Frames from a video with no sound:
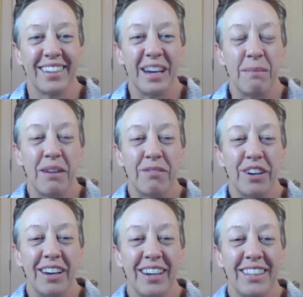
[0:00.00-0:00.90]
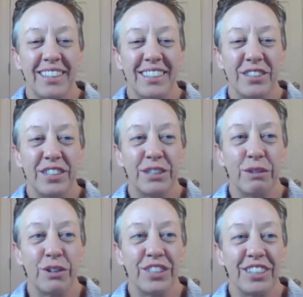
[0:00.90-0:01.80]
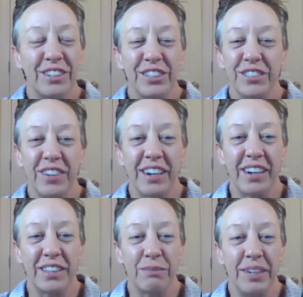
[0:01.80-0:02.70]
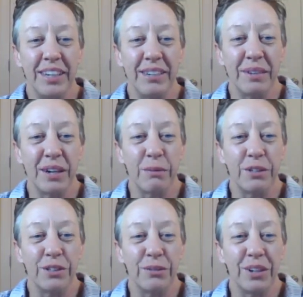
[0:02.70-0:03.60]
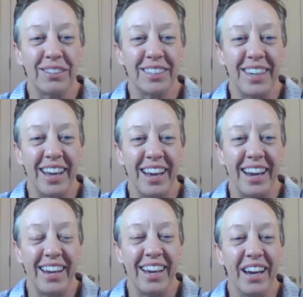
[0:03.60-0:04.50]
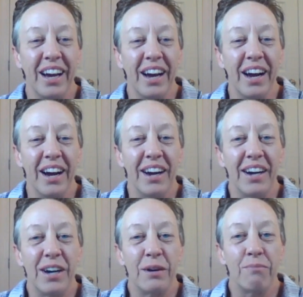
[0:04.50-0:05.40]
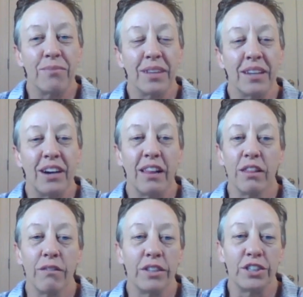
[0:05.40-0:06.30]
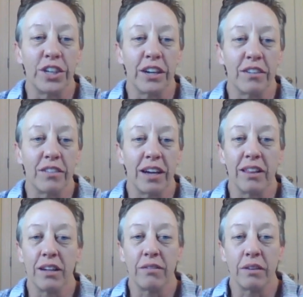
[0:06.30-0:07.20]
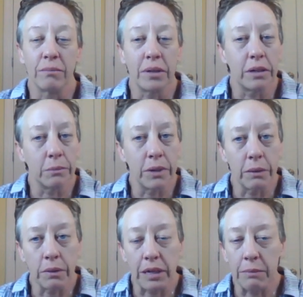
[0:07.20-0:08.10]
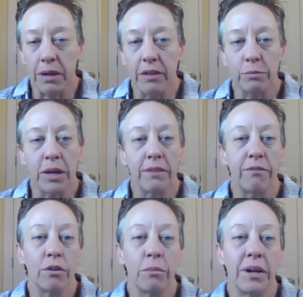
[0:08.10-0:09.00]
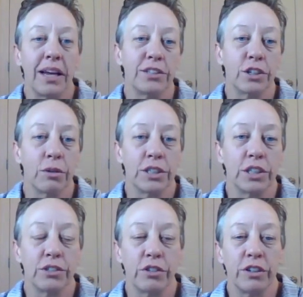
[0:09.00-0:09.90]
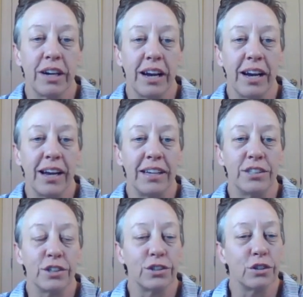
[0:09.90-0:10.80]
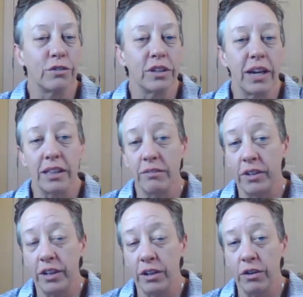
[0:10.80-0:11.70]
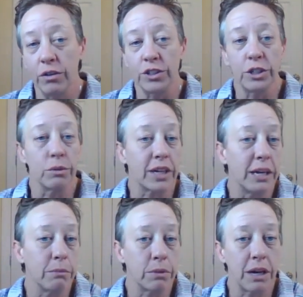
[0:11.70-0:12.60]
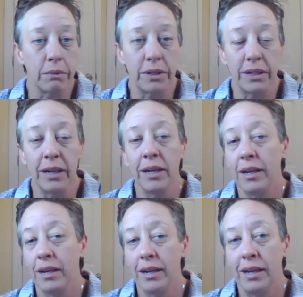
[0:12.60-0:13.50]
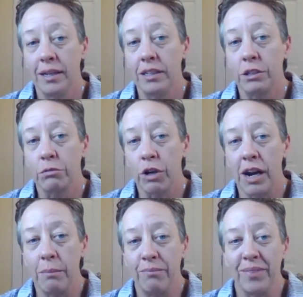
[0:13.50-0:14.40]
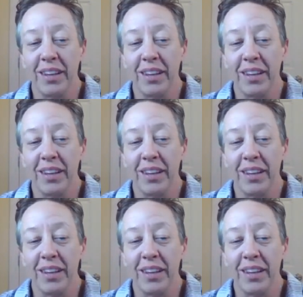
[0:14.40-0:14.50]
Hi, my friends. Teresa Rose here, known as a Firehouse Medium. I hope you're doing well today. I love this channel. I love being able to come on this platform and answer questions for you guys. So if you like the videos and you want to keep them coming, hit the subscribe.